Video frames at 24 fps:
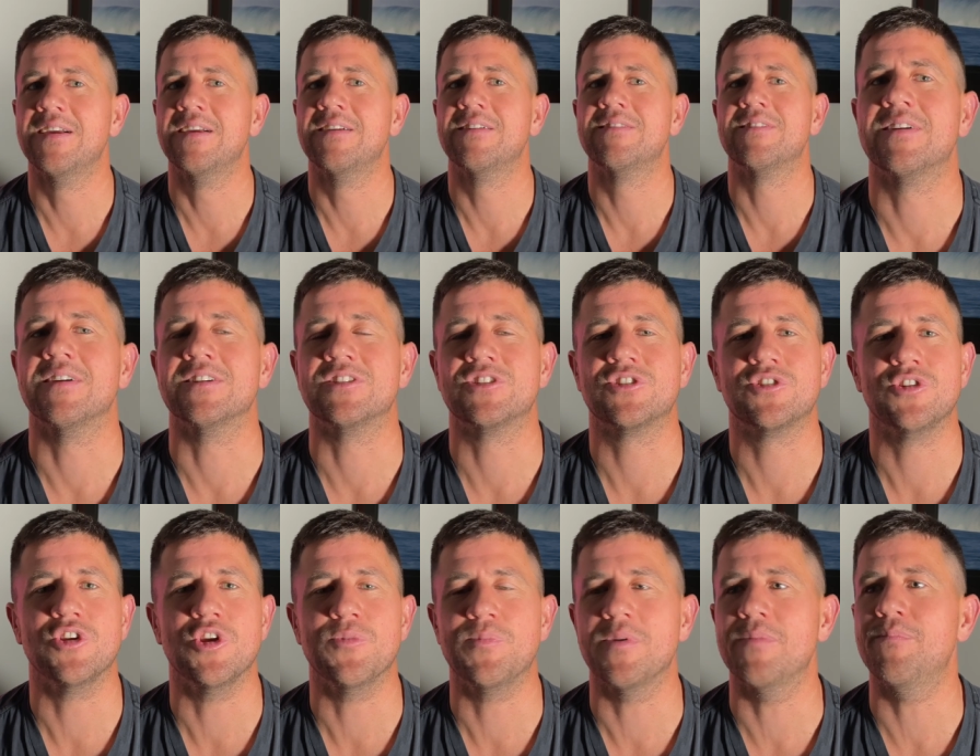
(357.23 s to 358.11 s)
for a
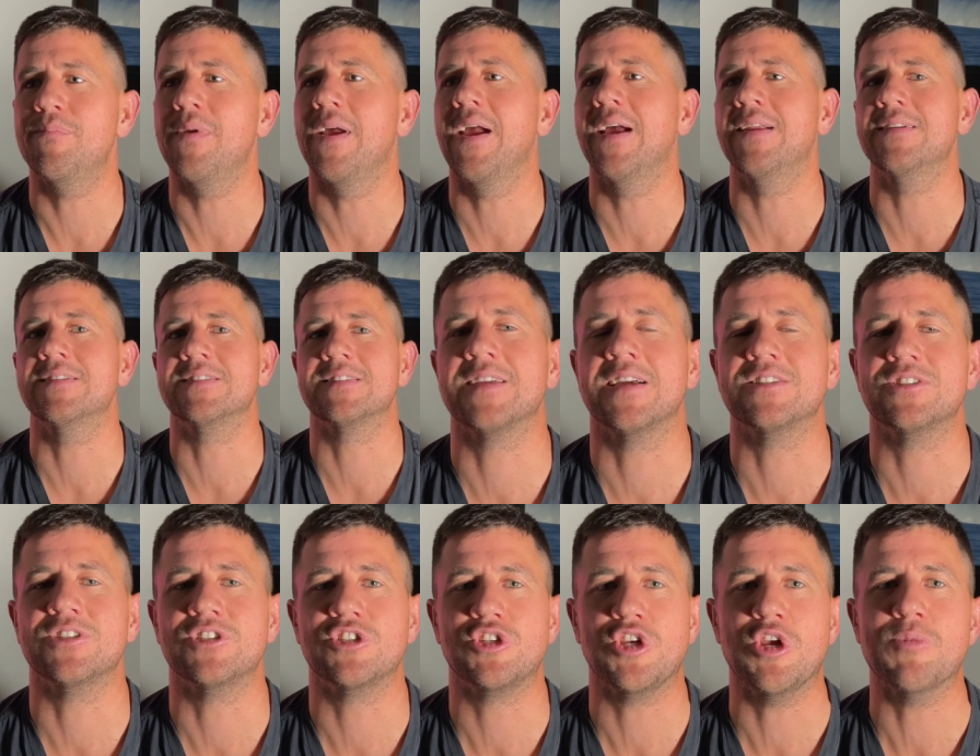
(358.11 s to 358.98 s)
stupid bet and such
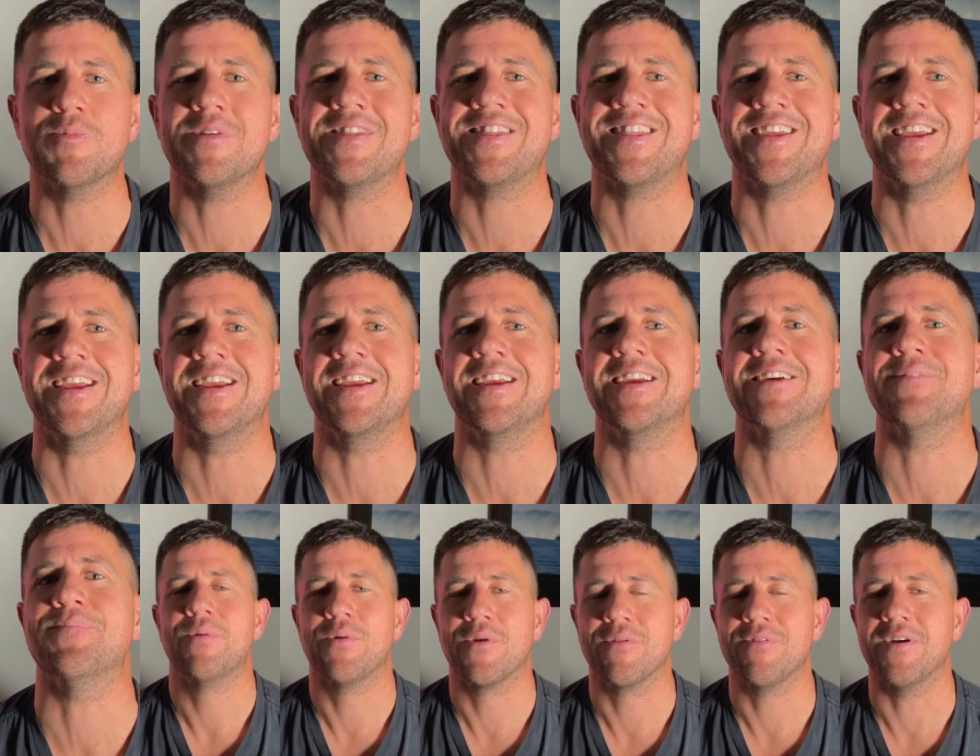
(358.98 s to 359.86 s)
a stupid thing
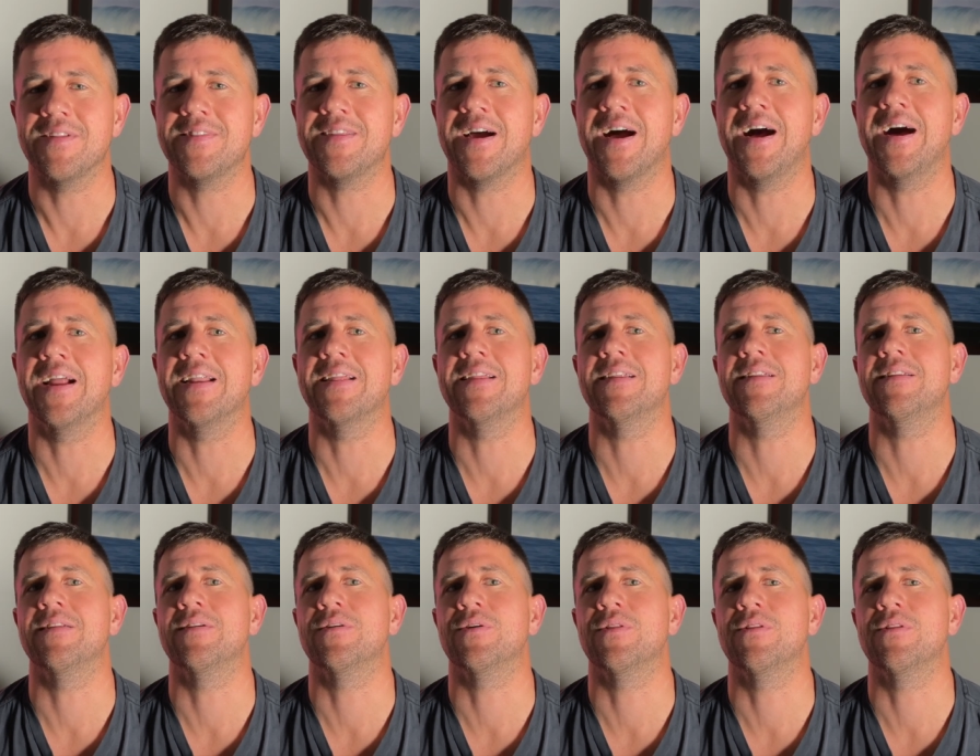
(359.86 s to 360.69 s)
and what have I done and all